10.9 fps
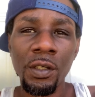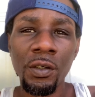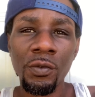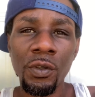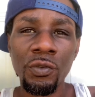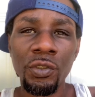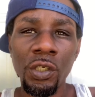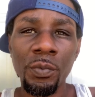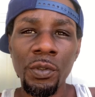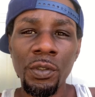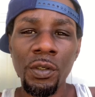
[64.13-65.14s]
on No
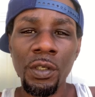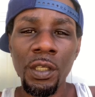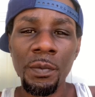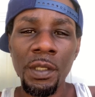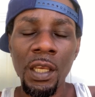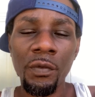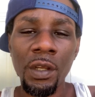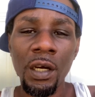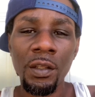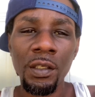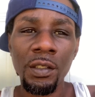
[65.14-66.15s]
Jumper, you know, because he be having
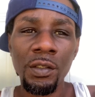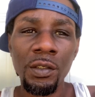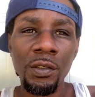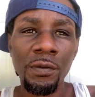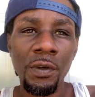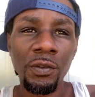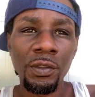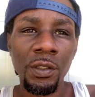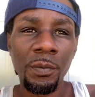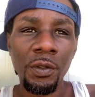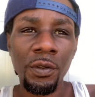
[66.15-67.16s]
all these hood folks
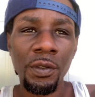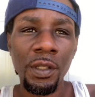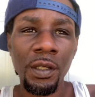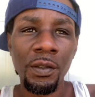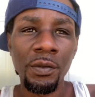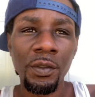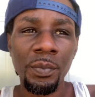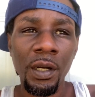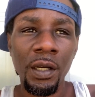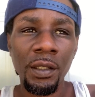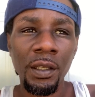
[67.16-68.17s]
come on there now, the
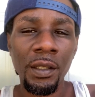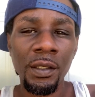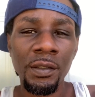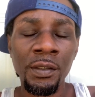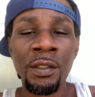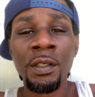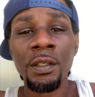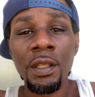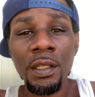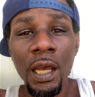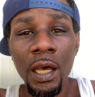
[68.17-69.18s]
podcast.
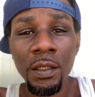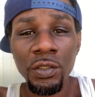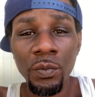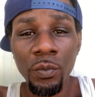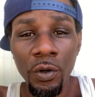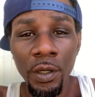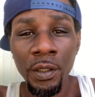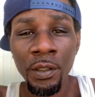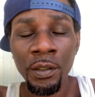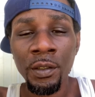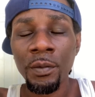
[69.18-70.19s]
Need to holler at your boy.
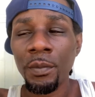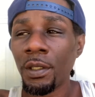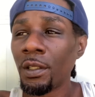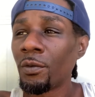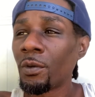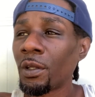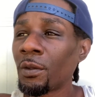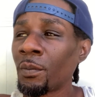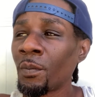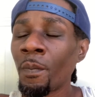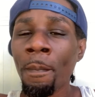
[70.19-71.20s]
But either way,
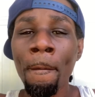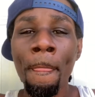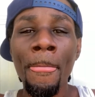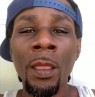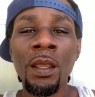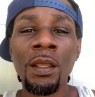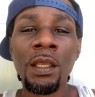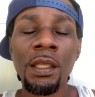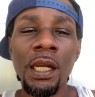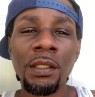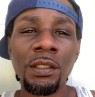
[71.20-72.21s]
he
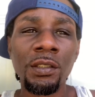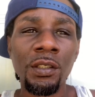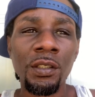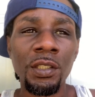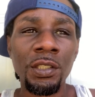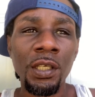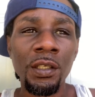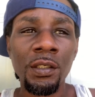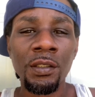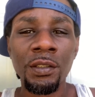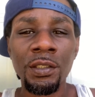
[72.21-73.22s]
got this girl,
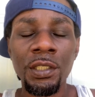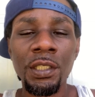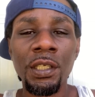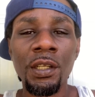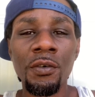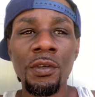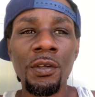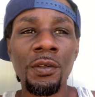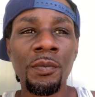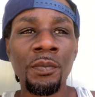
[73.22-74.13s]
Gina. She get on there.